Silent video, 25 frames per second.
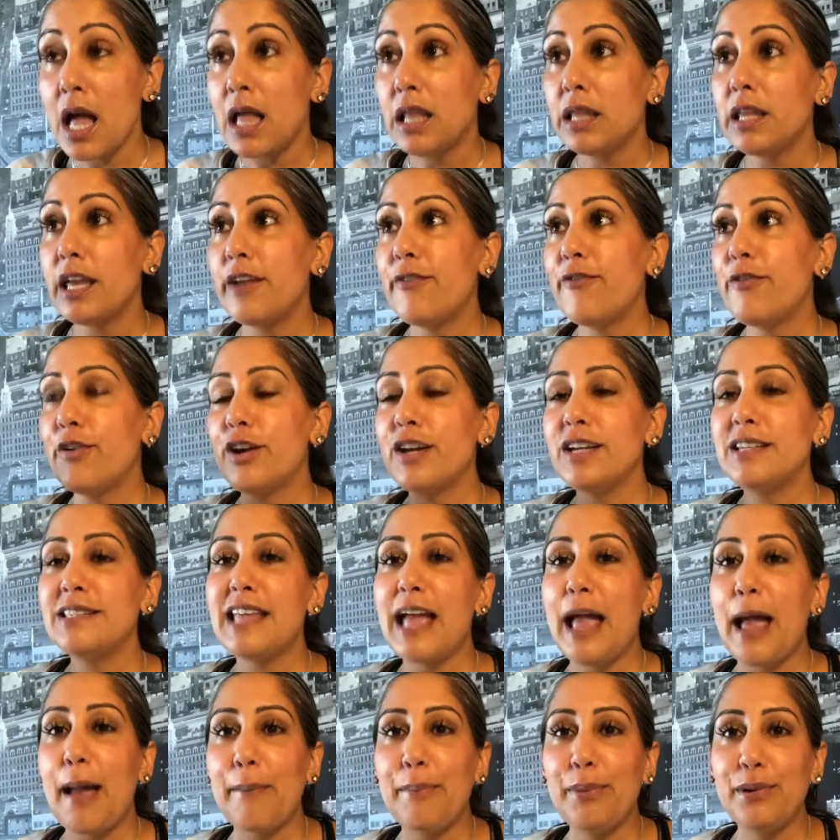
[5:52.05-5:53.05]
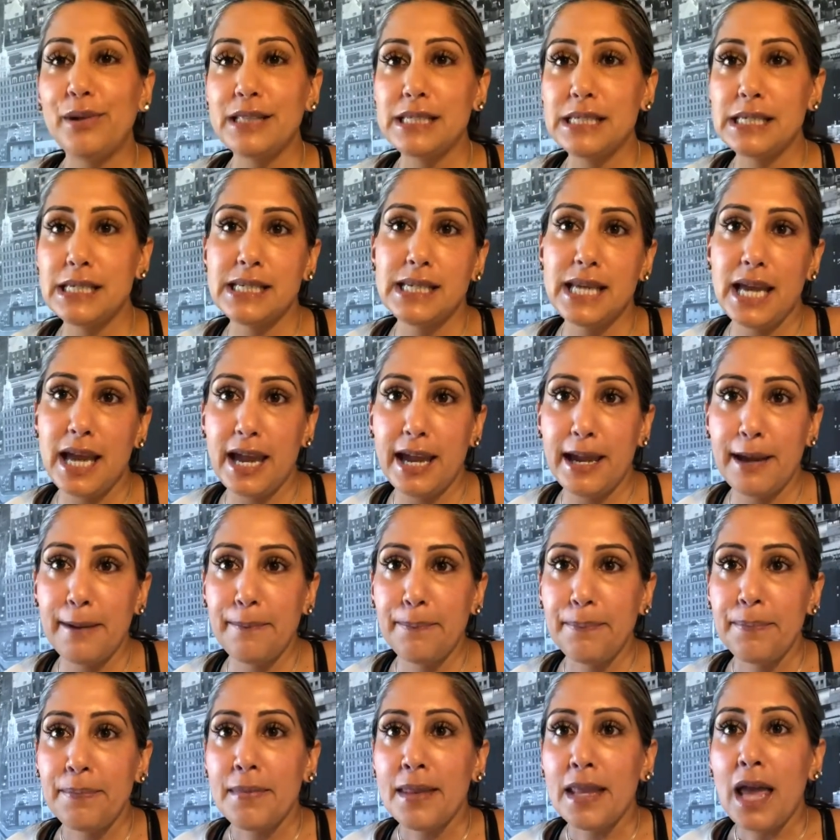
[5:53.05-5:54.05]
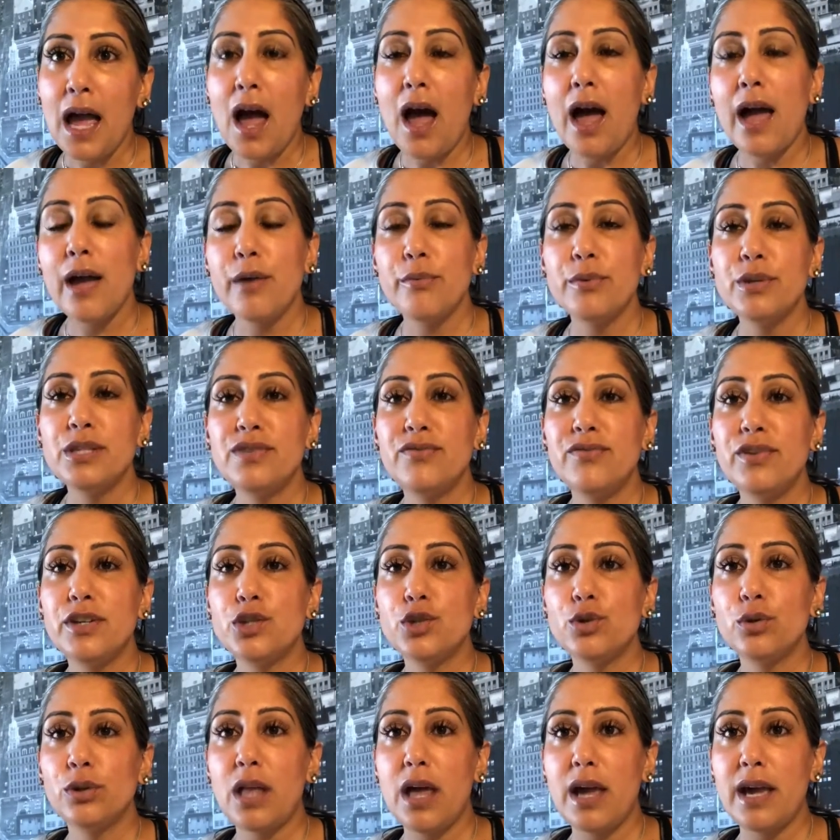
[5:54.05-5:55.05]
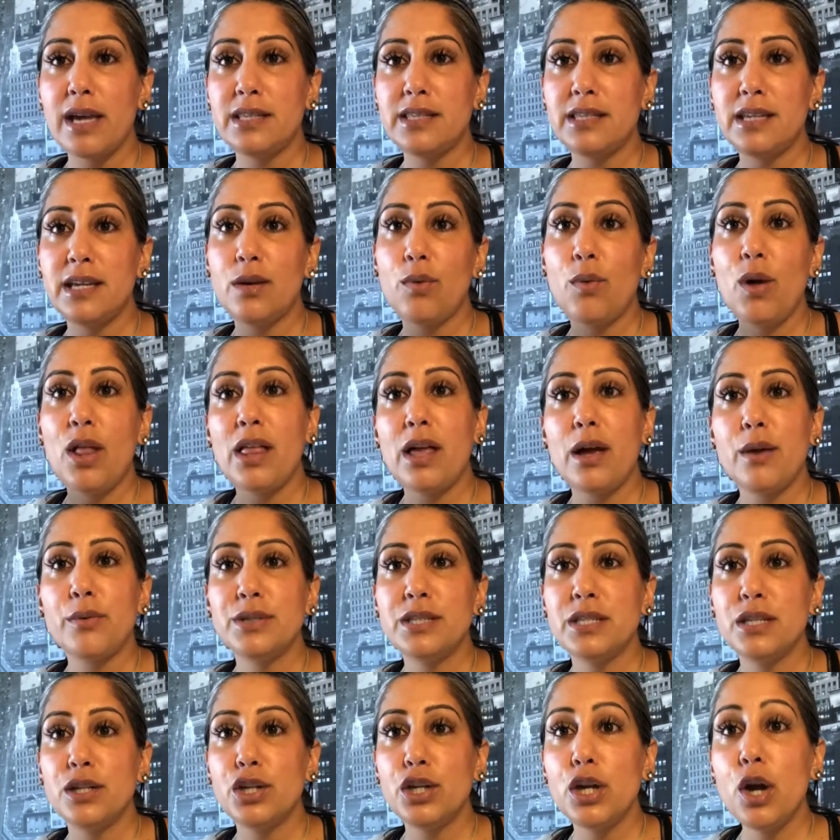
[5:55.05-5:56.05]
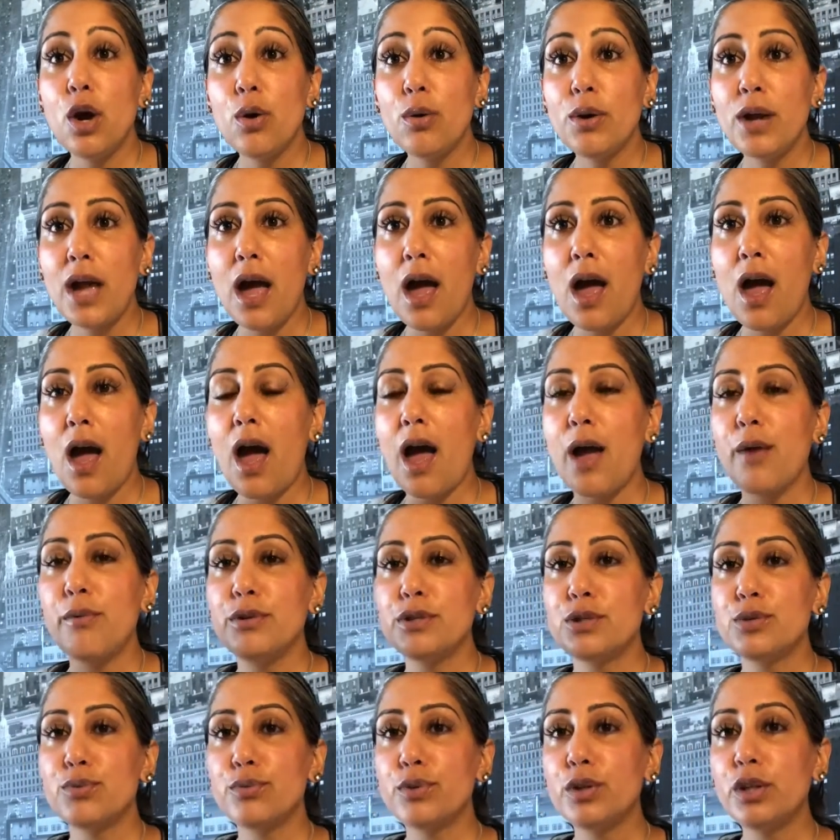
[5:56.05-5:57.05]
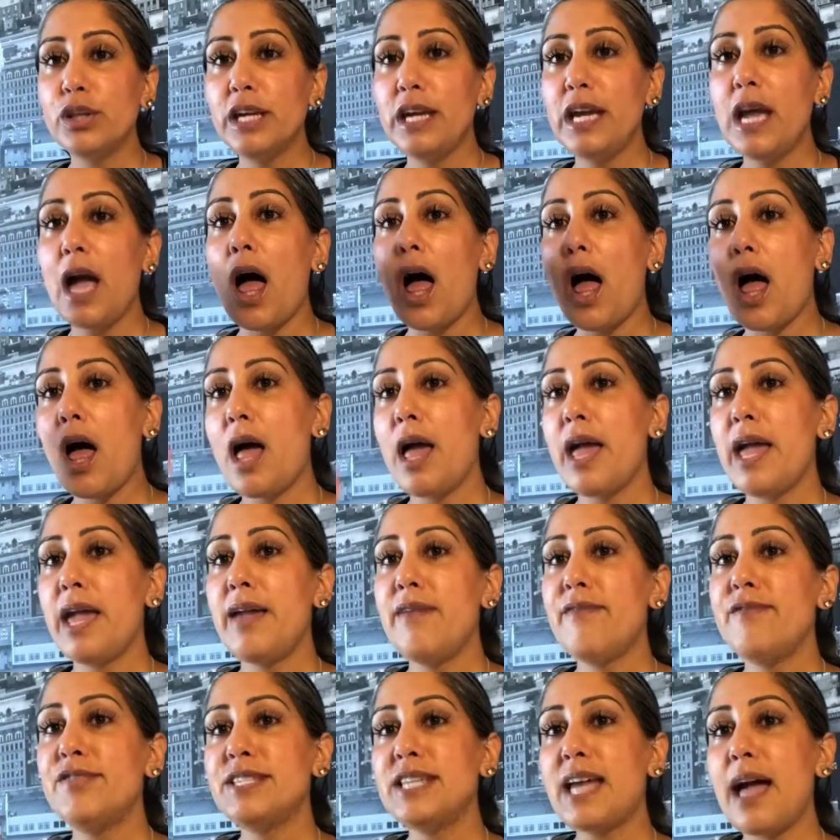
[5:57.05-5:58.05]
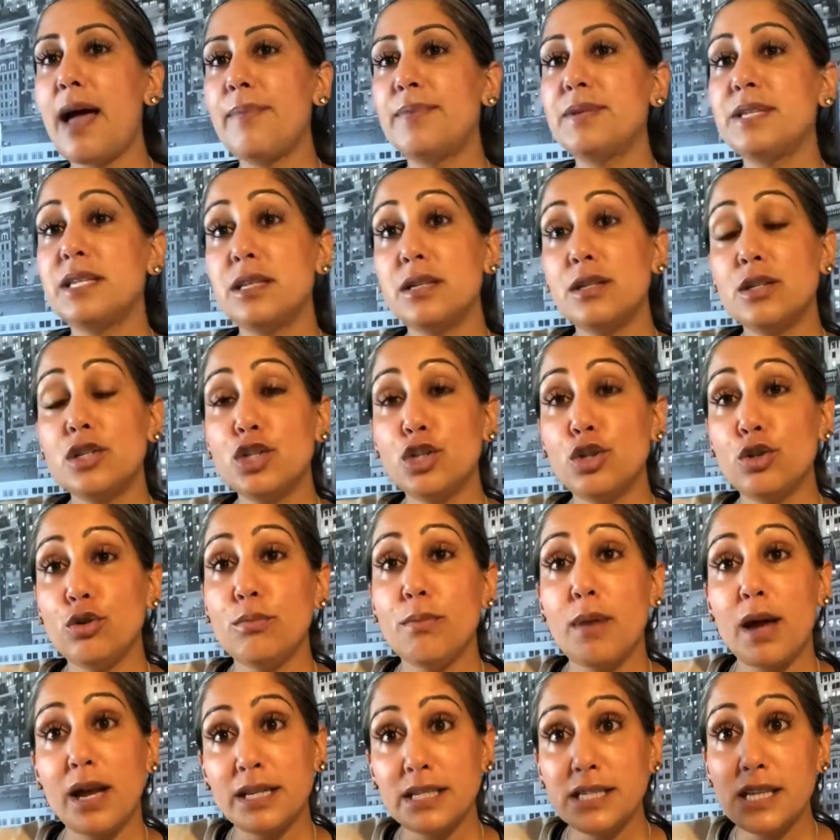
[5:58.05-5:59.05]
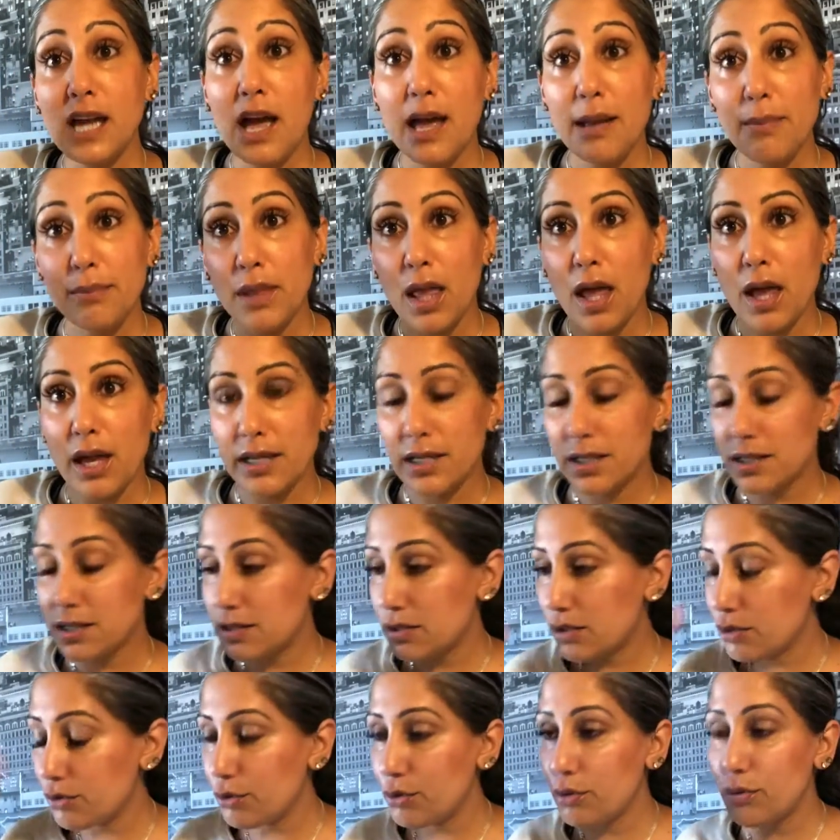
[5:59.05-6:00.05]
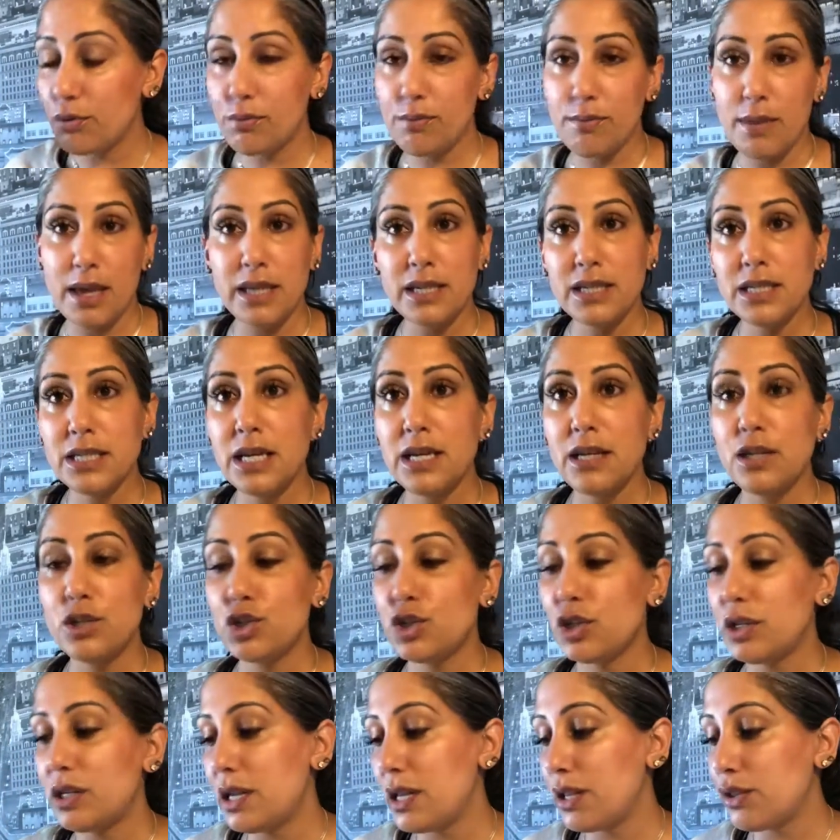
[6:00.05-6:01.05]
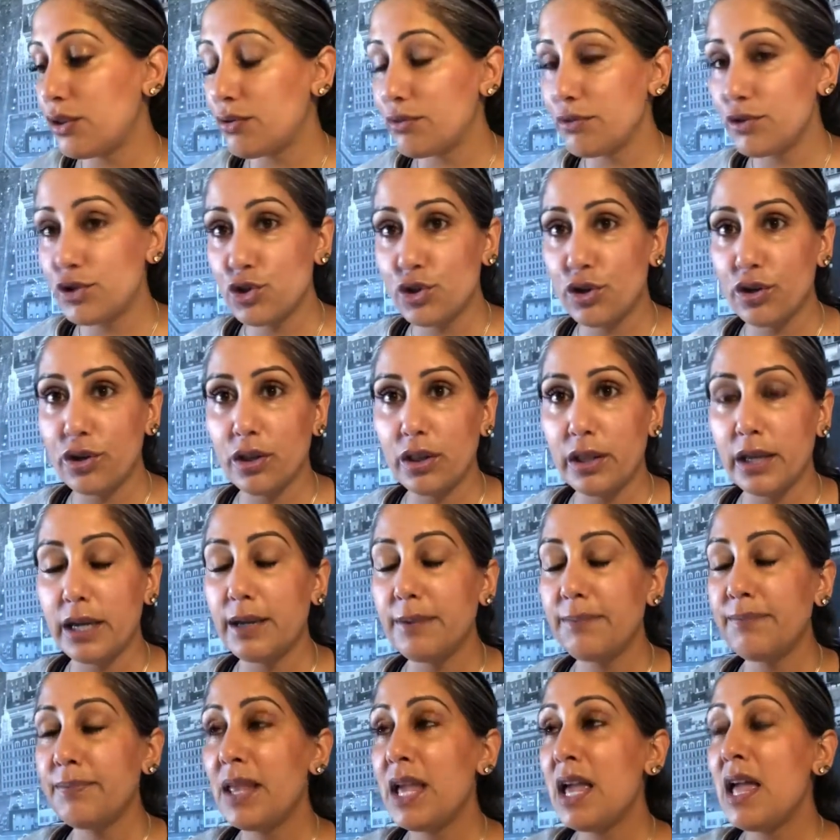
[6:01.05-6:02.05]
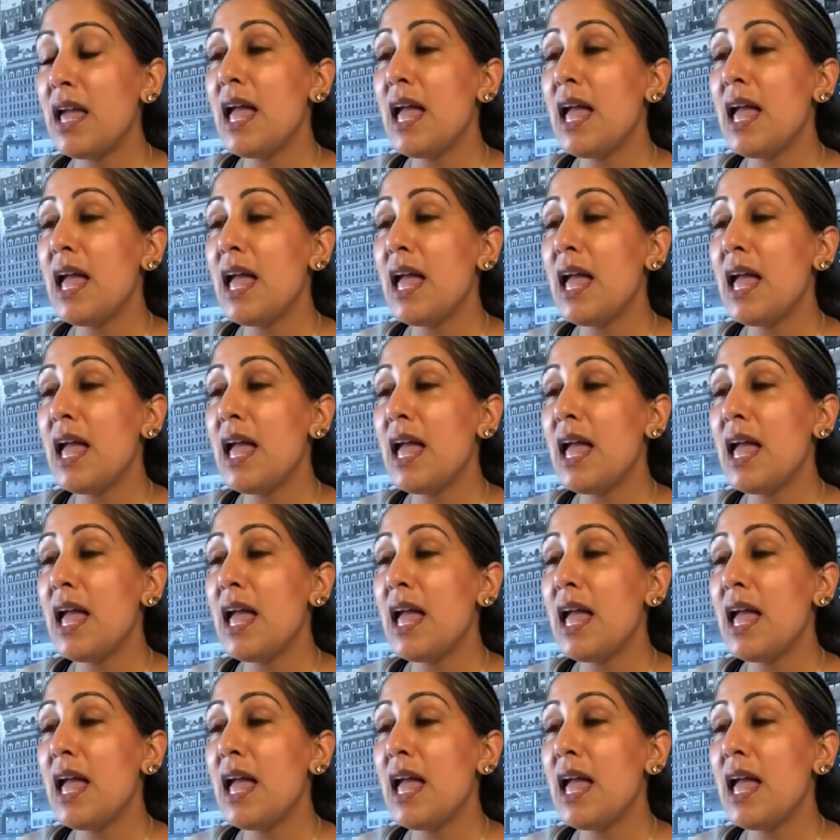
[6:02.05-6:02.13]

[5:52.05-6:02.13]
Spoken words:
Like, for example, today I was visualizing while I was in yoga. I've tapped into my timelines through meditation and through journaling.